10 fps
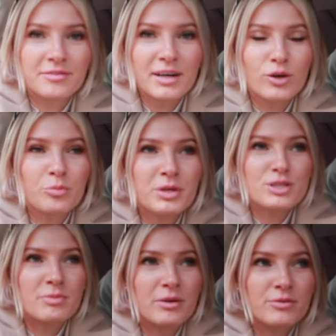follow
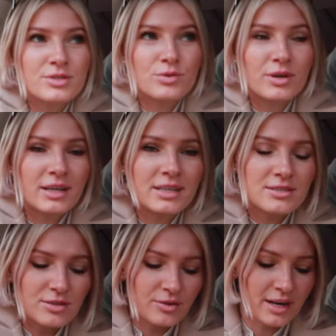Beach Mountain Resort on
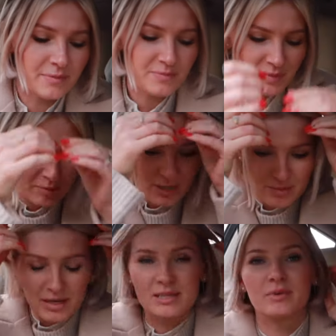Instagram. My
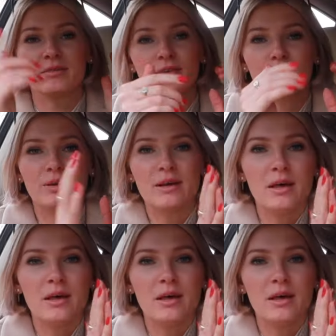husband has my phone.